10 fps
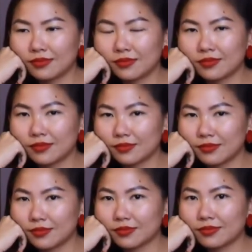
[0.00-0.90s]

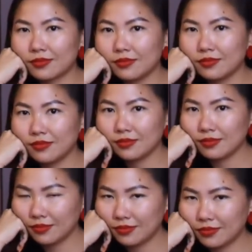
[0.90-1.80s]

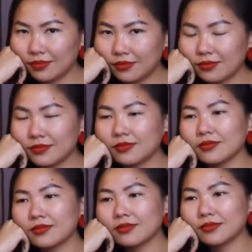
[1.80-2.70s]

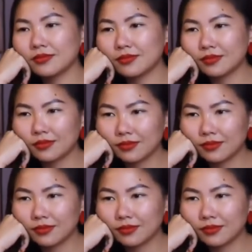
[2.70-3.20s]
The person shown says nothing.